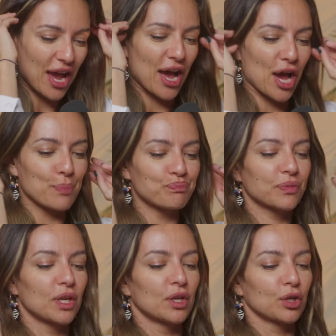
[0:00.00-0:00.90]
Um,
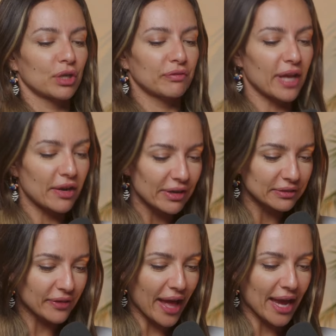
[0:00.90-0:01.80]
green flag,
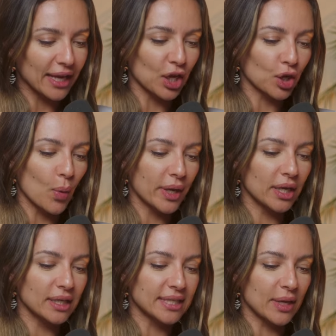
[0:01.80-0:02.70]
red flag. Going
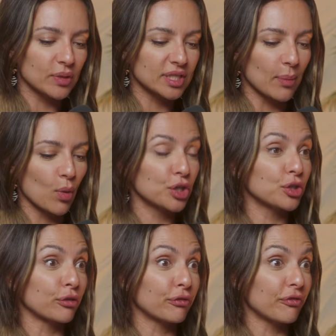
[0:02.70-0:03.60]
on a date with someone
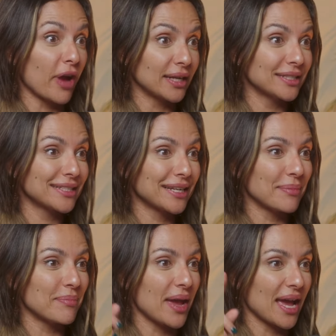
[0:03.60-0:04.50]
your friend
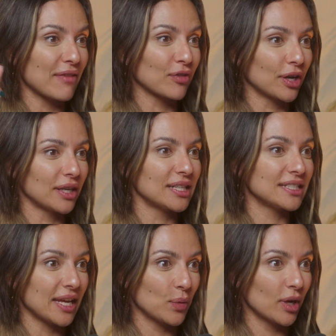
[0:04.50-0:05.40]
may have gone on a
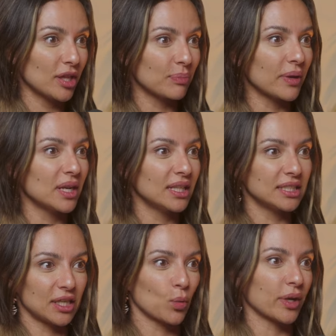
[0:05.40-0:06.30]
date with, but it
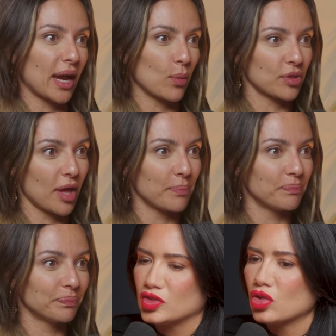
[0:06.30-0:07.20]
didn't work out with
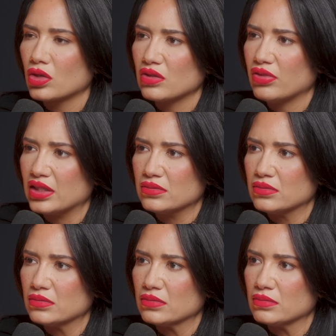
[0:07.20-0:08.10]
them. Totally fine.
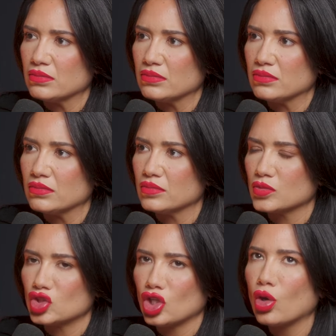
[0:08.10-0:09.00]
Totally
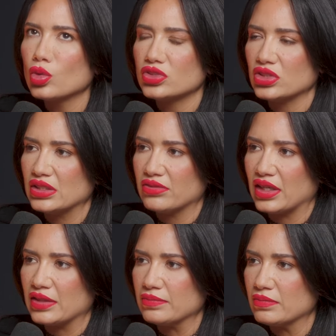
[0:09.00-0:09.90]
fine. Totally
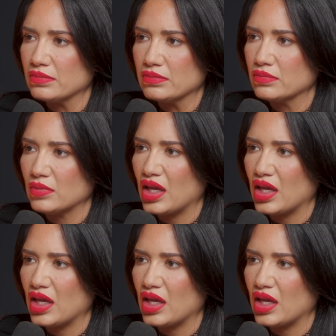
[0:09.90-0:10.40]
fine. Okay.